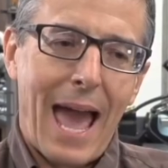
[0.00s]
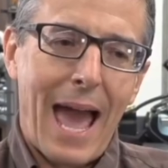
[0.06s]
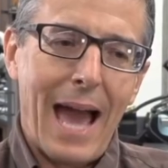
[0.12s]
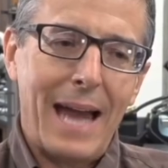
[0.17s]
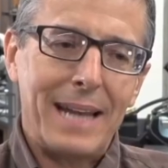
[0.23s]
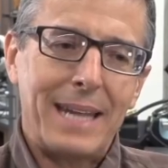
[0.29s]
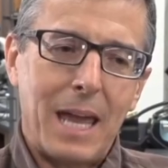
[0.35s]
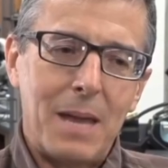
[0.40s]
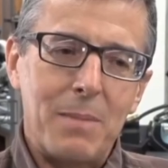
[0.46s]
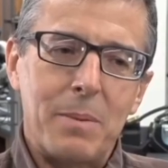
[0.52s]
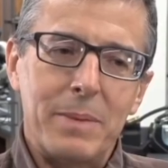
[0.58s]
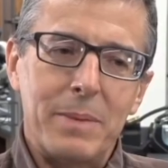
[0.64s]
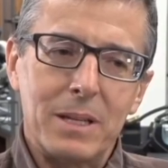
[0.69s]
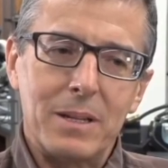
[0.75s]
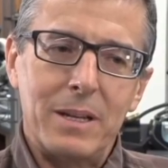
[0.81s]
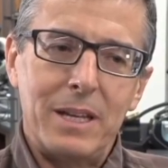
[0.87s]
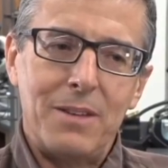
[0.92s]
add
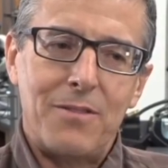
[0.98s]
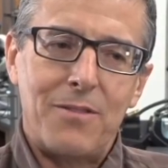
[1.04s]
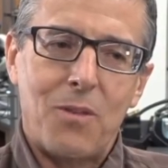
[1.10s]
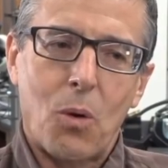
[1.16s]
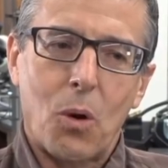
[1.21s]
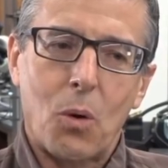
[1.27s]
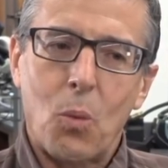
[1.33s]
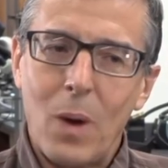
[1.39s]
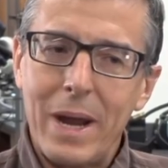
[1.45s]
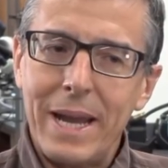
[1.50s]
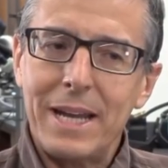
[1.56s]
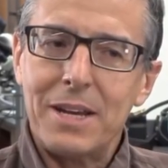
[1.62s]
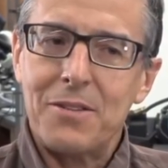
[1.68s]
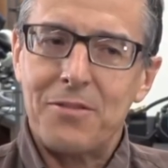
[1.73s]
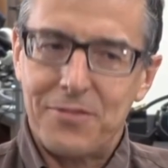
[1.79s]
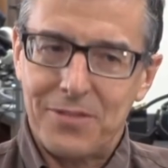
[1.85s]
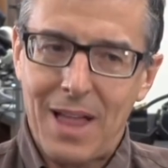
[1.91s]
capability for
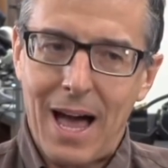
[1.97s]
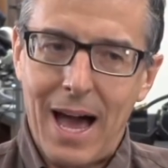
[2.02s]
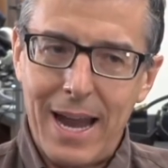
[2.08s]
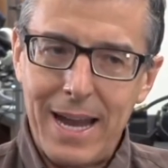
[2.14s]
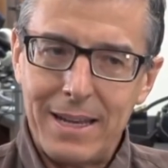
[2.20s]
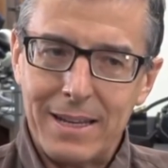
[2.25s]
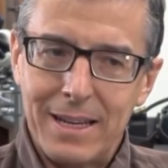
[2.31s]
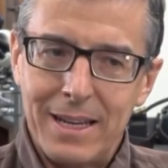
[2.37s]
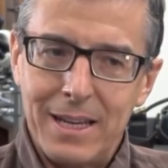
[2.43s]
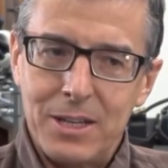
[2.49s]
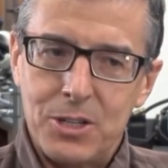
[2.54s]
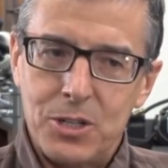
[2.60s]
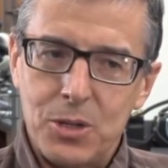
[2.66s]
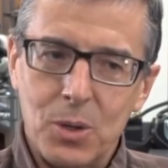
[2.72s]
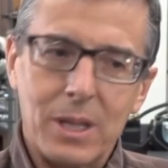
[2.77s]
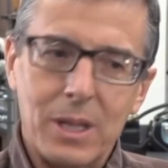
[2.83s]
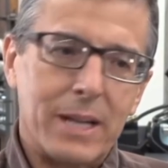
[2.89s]
winged flight
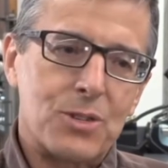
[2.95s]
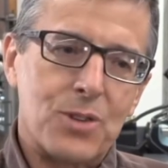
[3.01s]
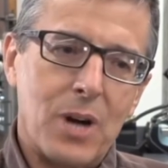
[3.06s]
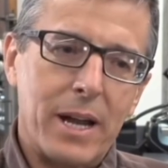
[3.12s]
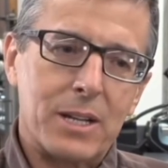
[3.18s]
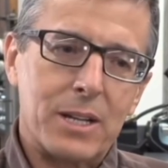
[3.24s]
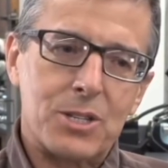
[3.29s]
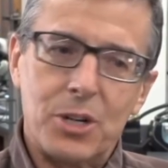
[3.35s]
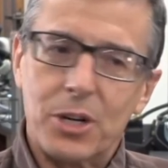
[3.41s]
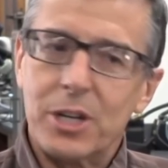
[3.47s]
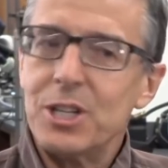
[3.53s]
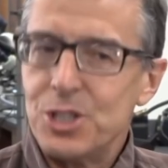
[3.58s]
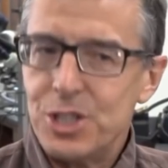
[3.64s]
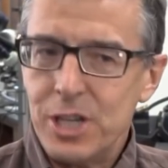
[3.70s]
to electronic circuit